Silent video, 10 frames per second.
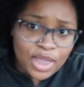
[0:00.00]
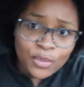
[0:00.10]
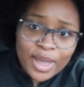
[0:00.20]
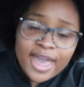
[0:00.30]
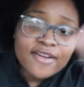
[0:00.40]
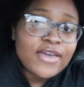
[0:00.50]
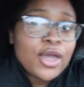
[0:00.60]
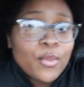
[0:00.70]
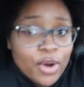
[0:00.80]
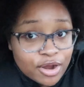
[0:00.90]
way of a
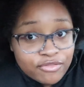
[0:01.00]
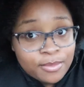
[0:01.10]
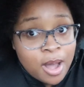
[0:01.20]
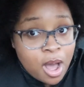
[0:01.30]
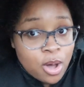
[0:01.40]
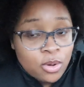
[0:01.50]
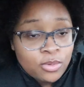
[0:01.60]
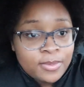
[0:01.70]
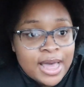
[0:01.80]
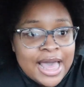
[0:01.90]
work from
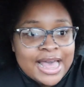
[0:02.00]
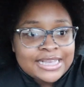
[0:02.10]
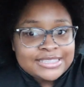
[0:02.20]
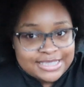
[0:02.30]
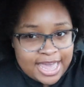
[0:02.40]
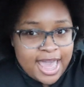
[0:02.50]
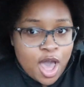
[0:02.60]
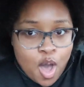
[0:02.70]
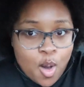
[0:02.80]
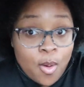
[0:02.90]
home, stay at
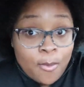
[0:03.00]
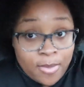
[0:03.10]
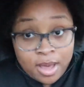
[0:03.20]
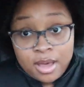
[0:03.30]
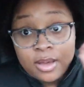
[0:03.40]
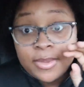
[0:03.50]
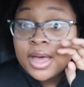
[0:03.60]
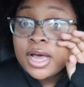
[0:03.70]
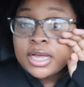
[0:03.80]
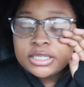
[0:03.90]
home mom
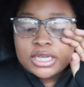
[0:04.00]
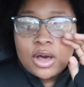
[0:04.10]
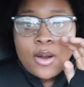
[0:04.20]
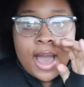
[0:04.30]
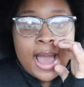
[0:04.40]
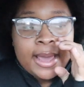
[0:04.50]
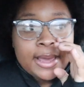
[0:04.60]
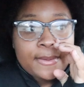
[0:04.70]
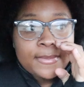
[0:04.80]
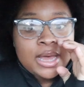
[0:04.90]
so i
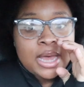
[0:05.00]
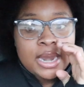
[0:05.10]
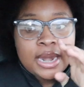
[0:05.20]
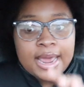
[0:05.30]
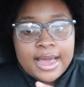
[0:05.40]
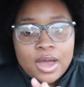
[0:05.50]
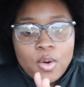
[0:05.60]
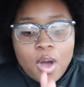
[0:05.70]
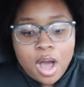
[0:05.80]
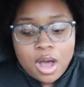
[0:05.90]
am
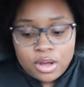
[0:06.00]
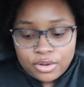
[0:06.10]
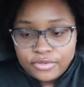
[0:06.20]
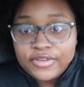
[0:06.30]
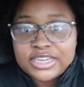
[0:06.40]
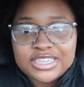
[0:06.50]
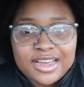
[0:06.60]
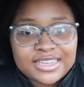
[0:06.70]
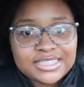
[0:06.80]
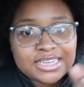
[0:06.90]
now off as y'all
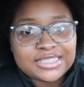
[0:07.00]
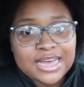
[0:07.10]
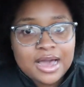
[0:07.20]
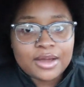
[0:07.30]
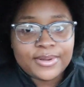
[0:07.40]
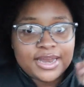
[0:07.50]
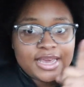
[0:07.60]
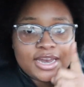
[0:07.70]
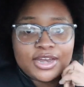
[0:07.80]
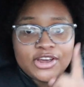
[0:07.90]
can see it's already
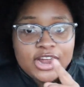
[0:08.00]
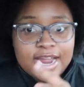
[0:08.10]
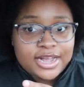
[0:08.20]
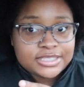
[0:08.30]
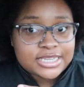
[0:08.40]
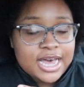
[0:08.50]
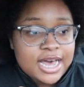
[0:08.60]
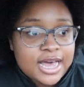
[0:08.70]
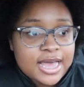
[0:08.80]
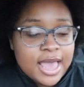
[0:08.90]
getting dark
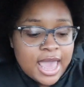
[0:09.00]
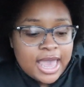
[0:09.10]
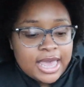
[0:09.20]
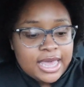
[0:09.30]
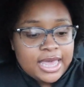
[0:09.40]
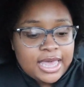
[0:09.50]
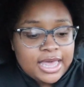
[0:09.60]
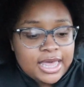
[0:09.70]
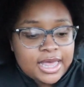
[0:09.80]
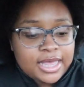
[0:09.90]
outside it
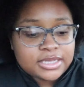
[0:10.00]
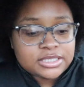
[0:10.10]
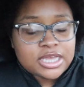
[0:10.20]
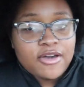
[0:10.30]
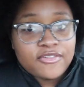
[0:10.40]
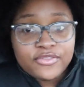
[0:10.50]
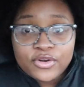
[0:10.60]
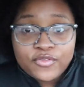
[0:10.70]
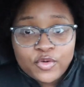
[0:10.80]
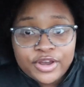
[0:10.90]
is
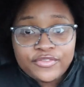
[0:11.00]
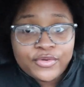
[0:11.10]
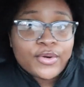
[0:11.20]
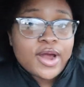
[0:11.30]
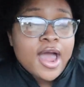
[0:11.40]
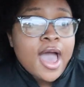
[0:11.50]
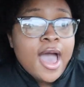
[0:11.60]
4:44.